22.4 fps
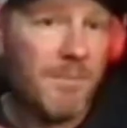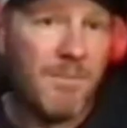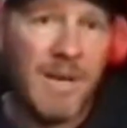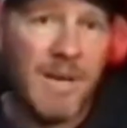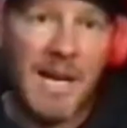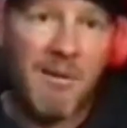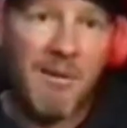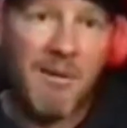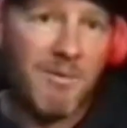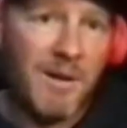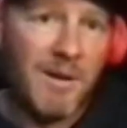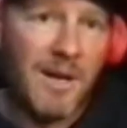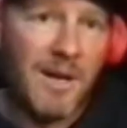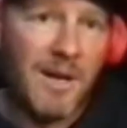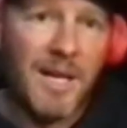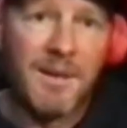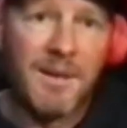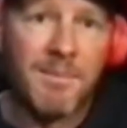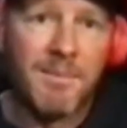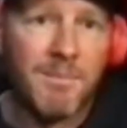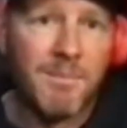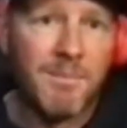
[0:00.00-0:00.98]
out
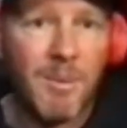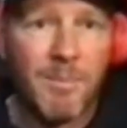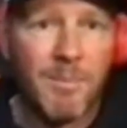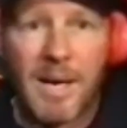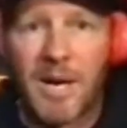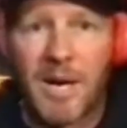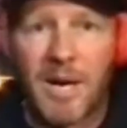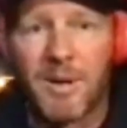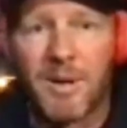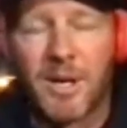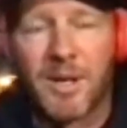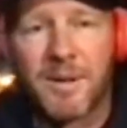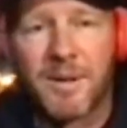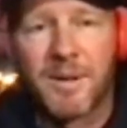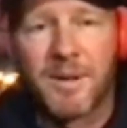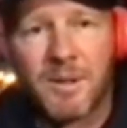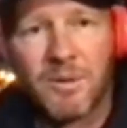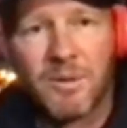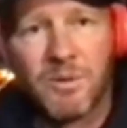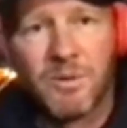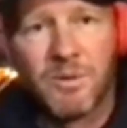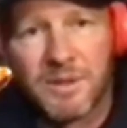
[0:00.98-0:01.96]
flying my paramotor
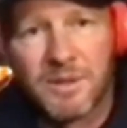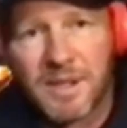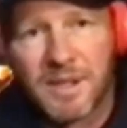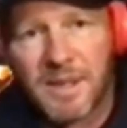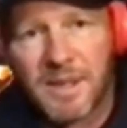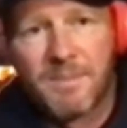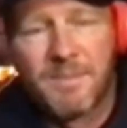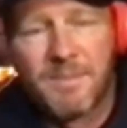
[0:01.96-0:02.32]
all the time.